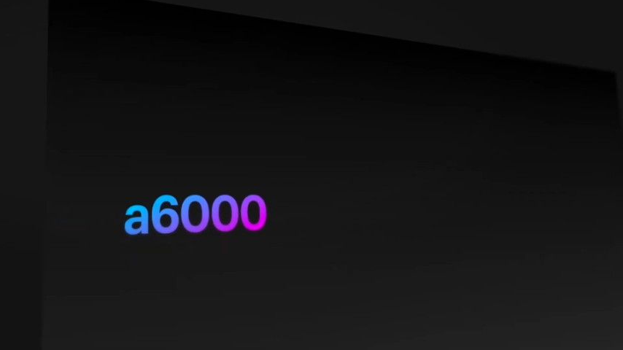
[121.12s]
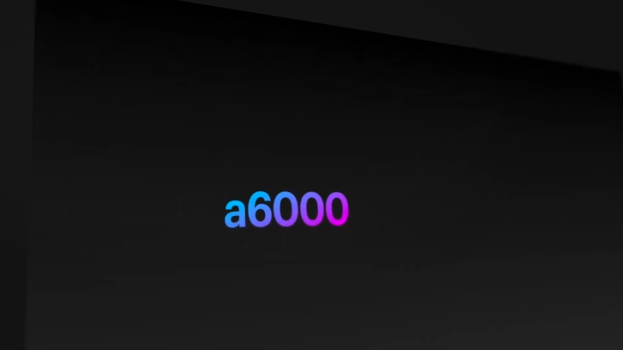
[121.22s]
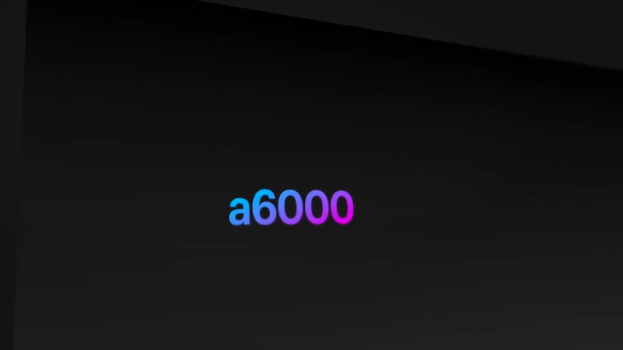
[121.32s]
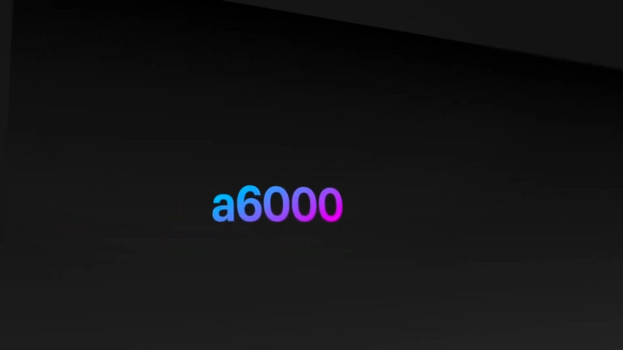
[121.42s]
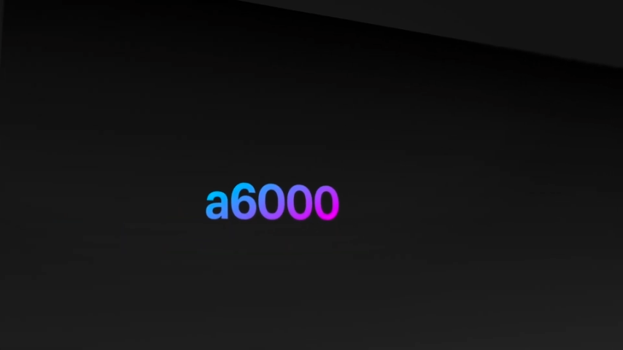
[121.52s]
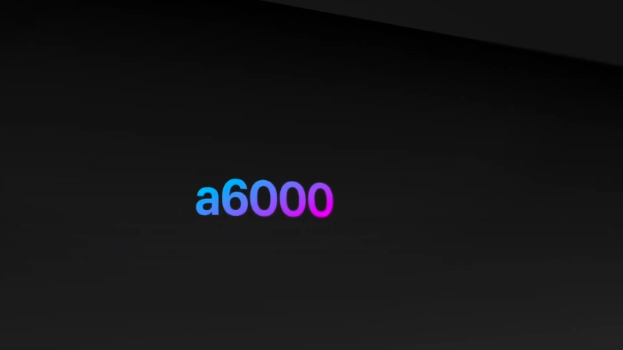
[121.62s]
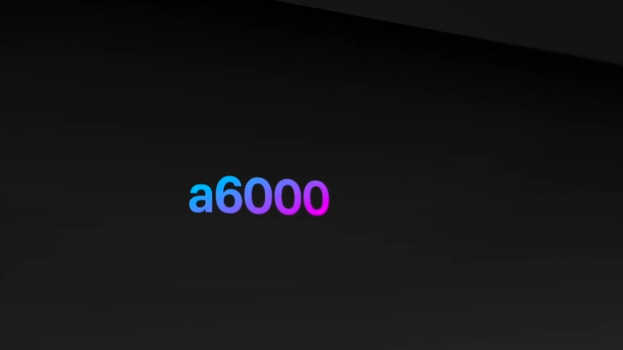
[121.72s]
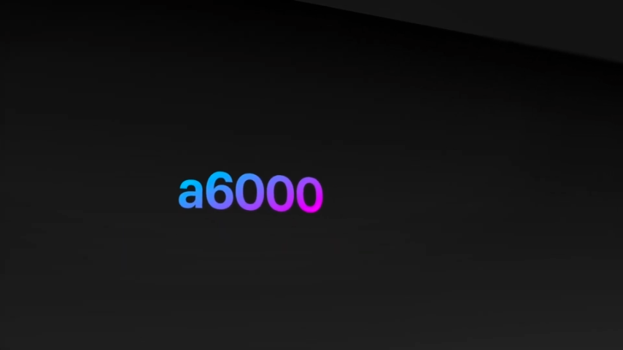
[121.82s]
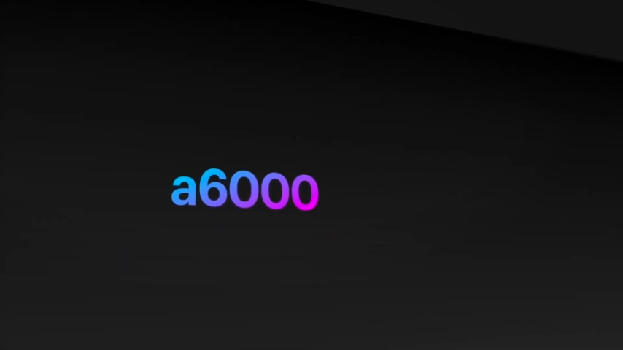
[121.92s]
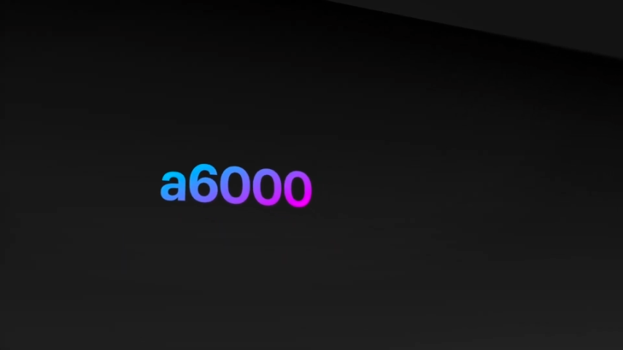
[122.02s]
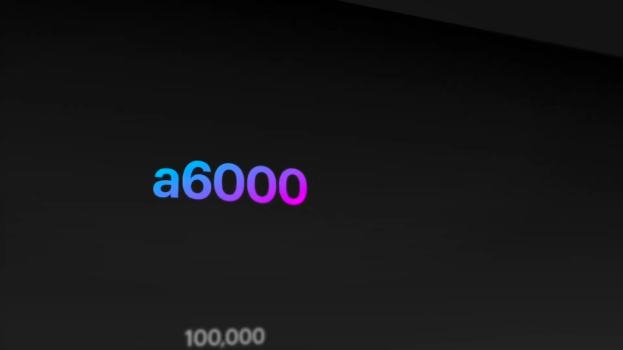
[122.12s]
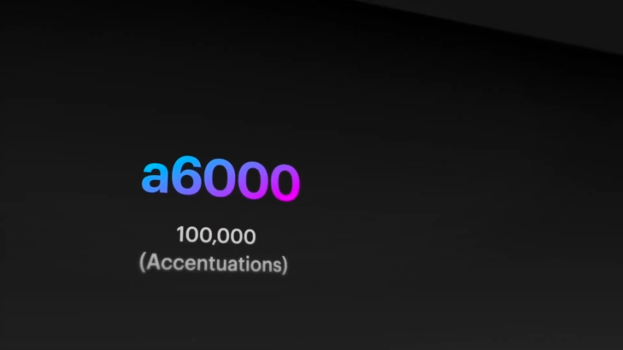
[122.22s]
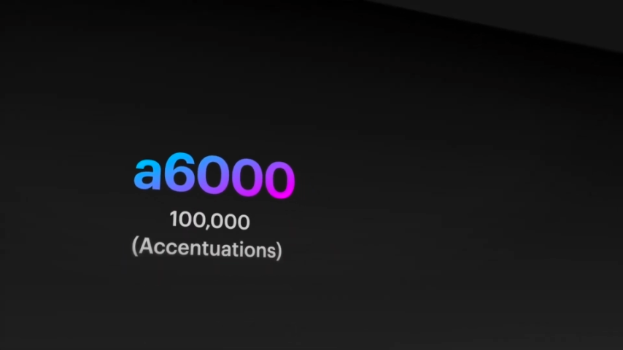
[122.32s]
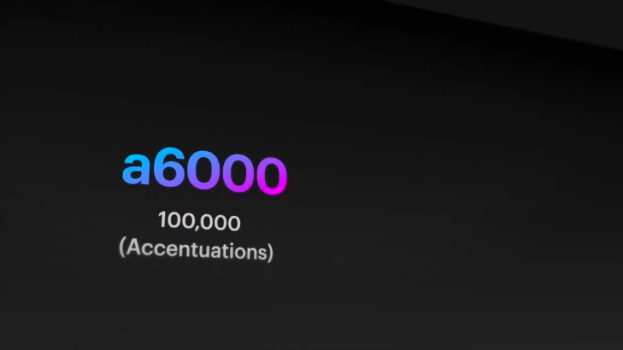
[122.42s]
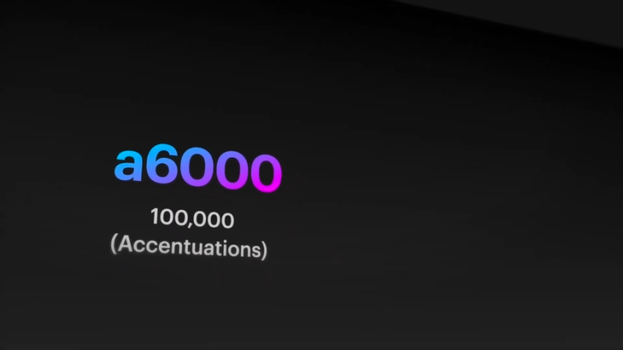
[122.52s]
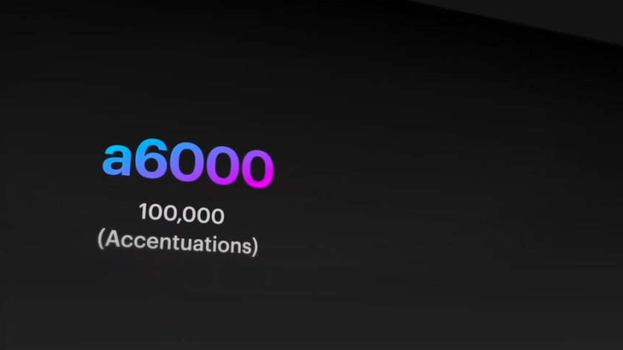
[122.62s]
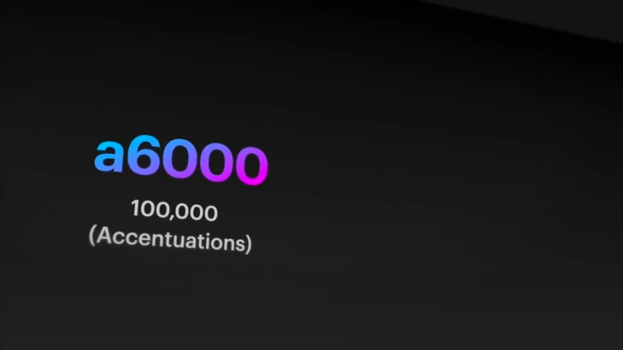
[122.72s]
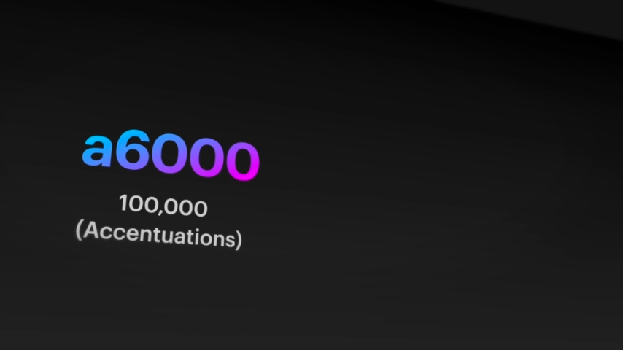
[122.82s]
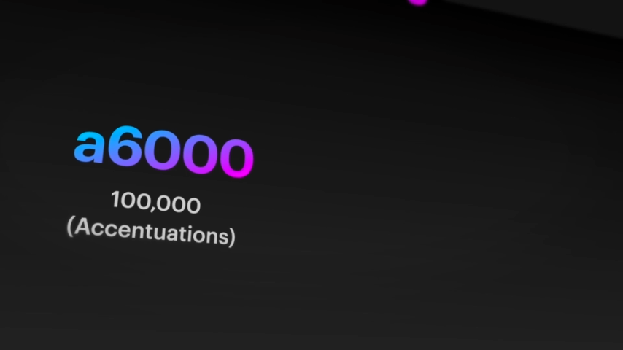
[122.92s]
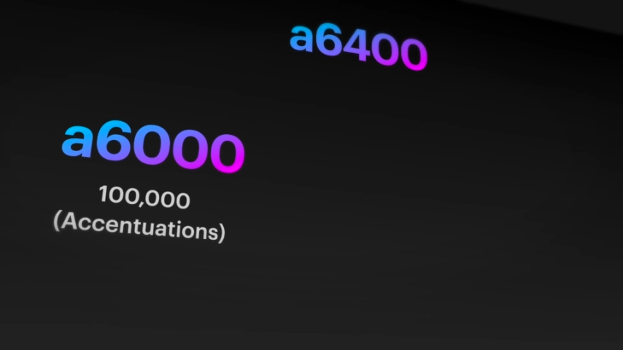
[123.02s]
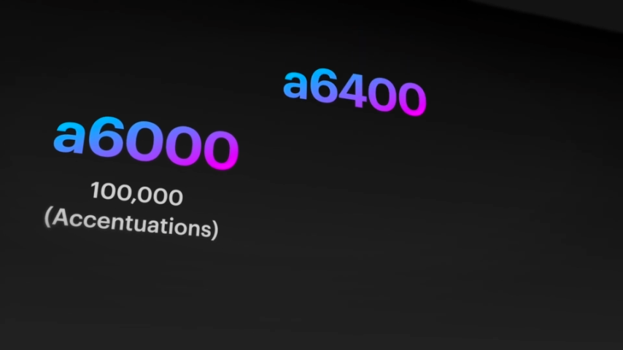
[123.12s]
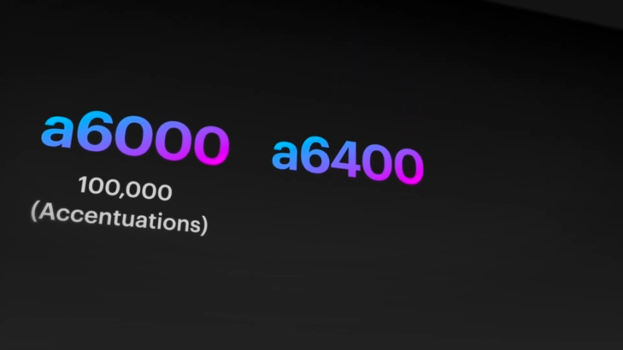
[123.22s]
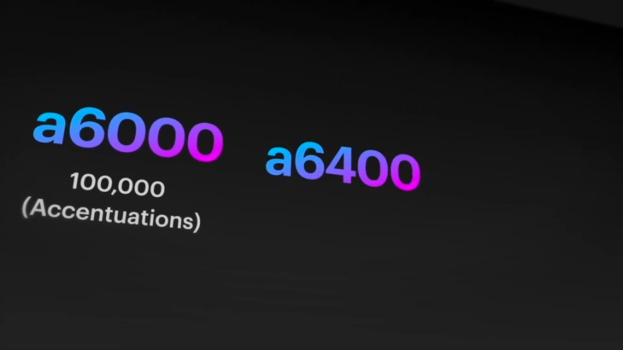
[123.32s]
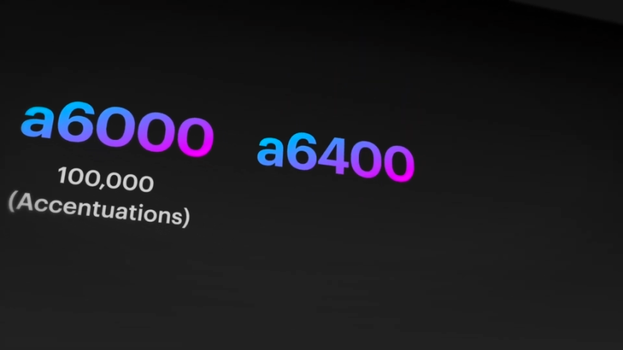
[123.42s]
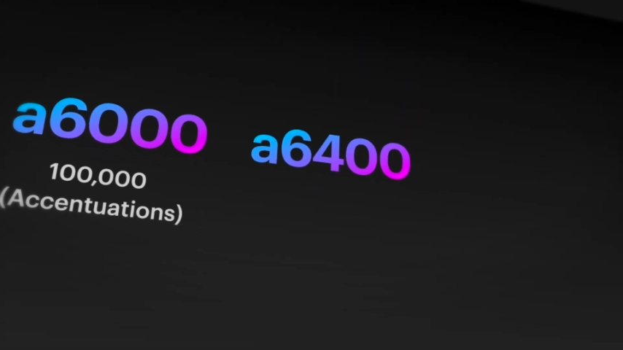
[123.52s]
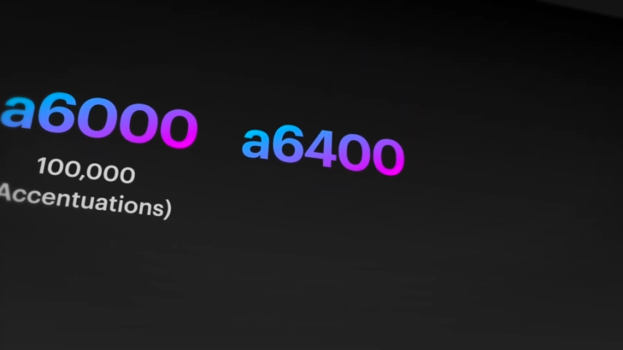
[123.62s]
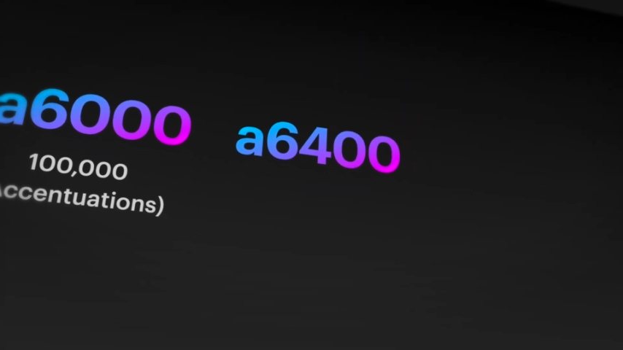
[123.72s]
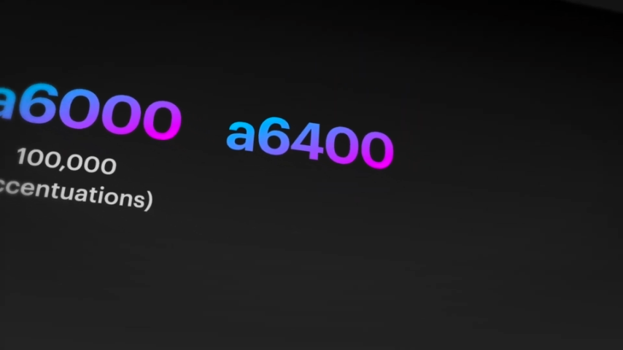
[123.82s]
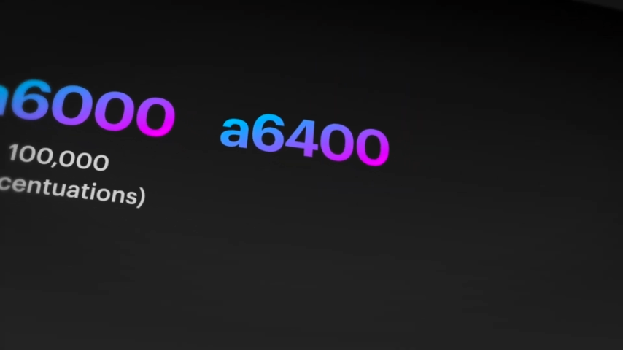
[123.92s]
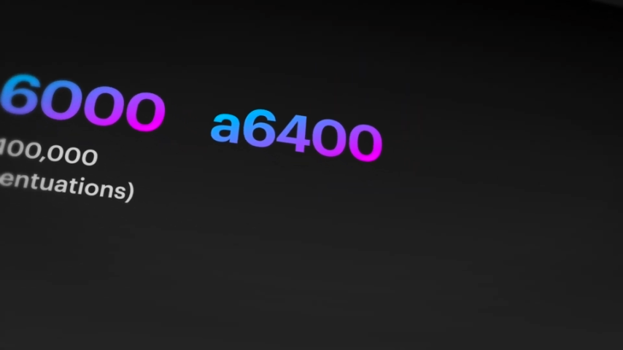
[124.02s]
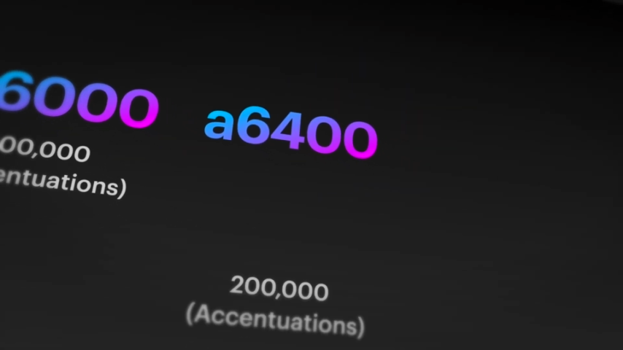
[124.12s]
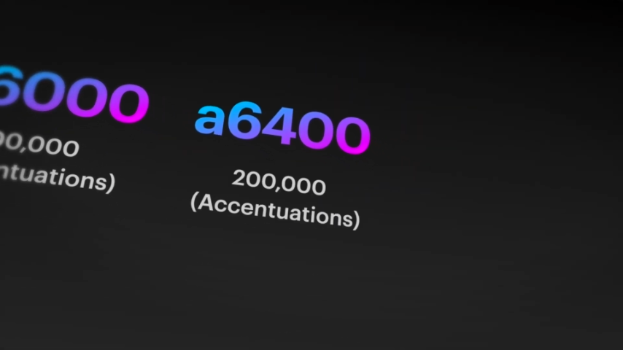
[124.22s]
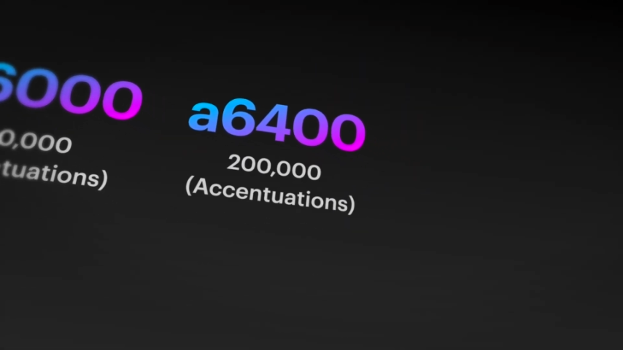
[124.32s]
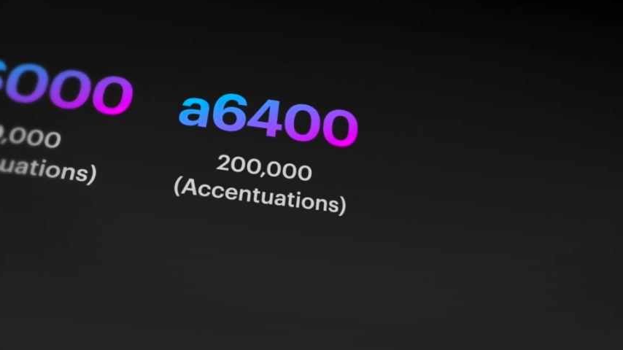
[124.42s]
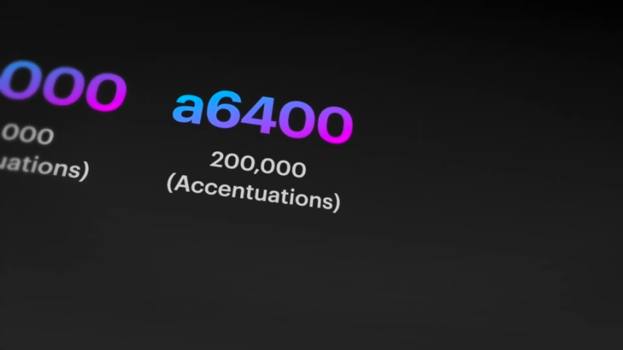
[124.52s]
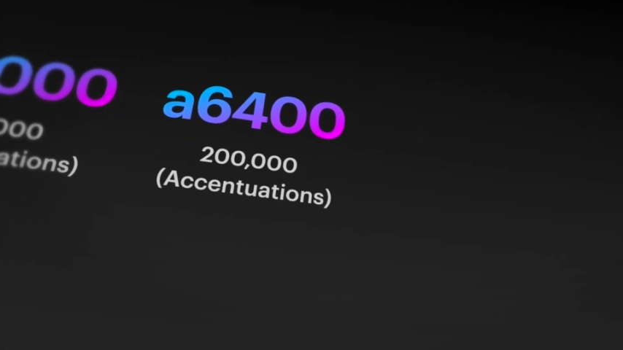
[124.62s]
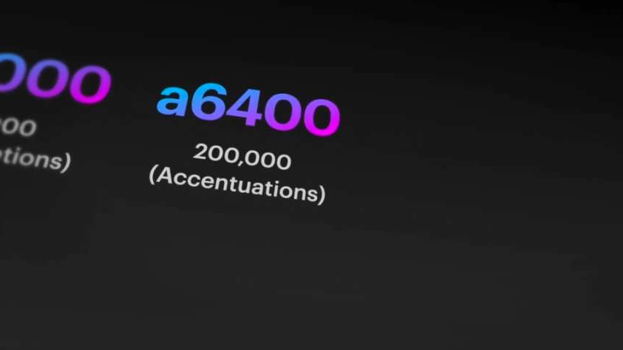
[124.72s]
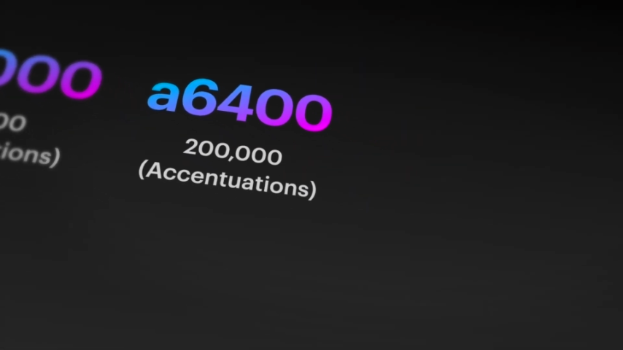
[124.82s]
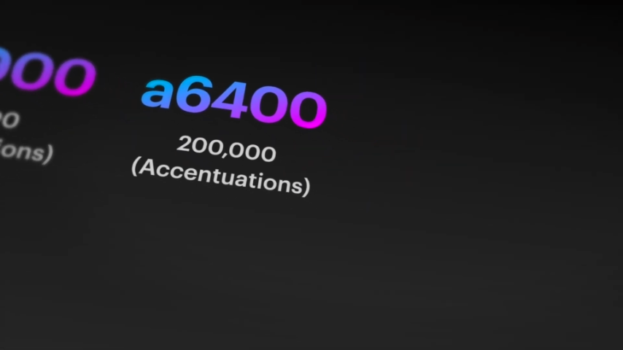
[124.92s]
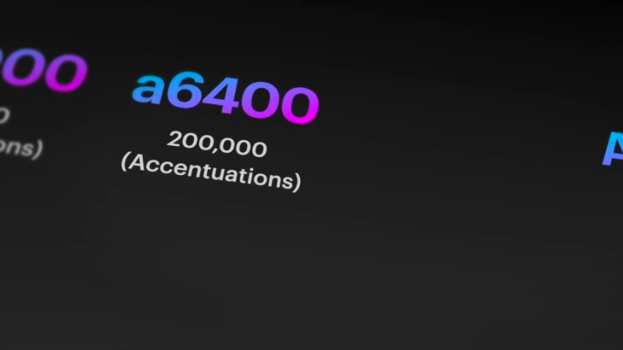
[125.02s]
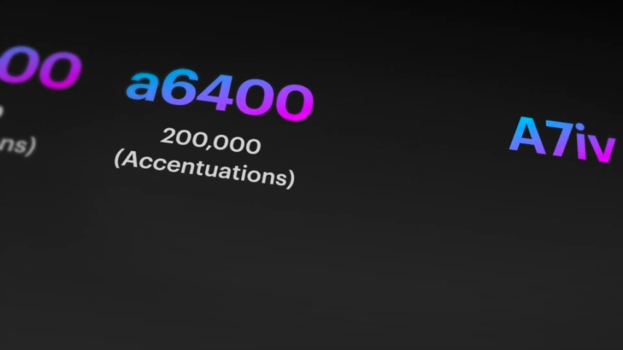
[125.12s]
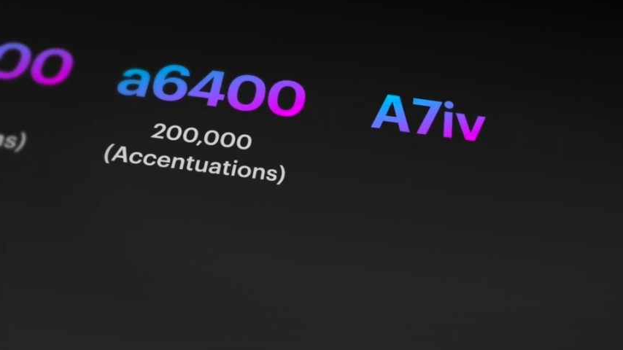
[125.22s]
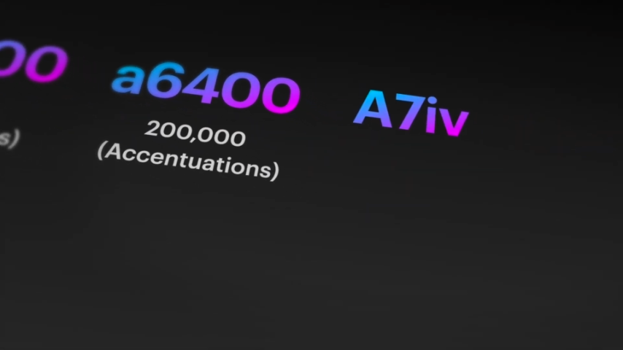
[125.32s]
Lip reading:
(no speaker visible)